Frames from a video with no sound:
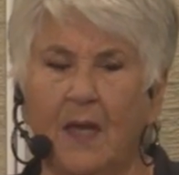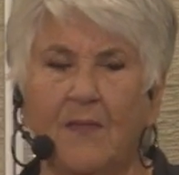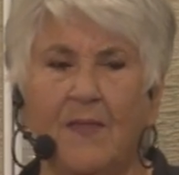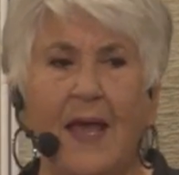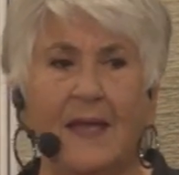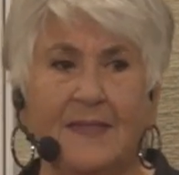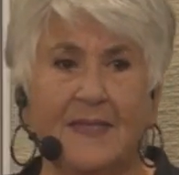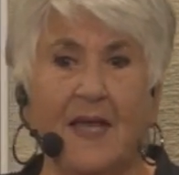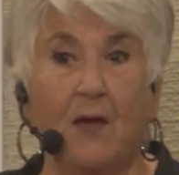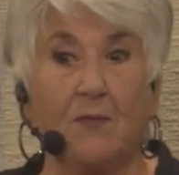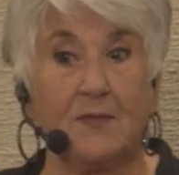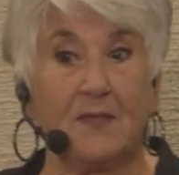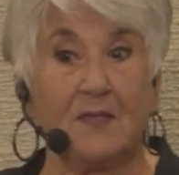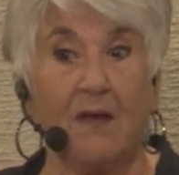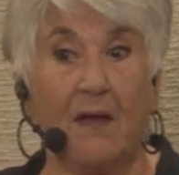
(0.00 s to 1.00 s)
That
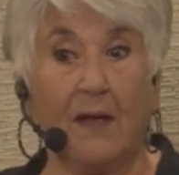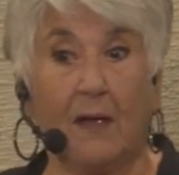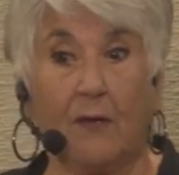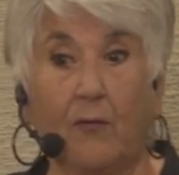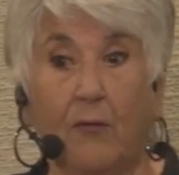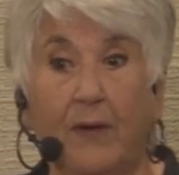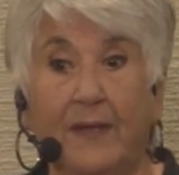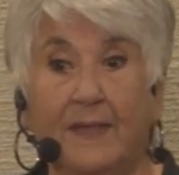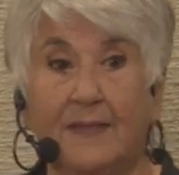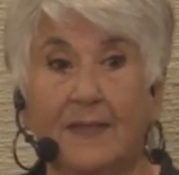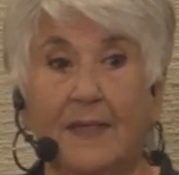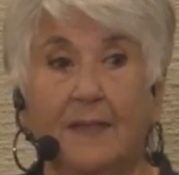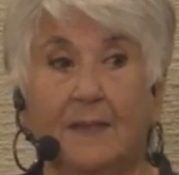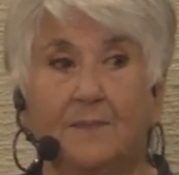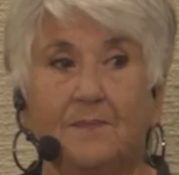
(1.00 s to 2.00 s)
sounds kind of crazy.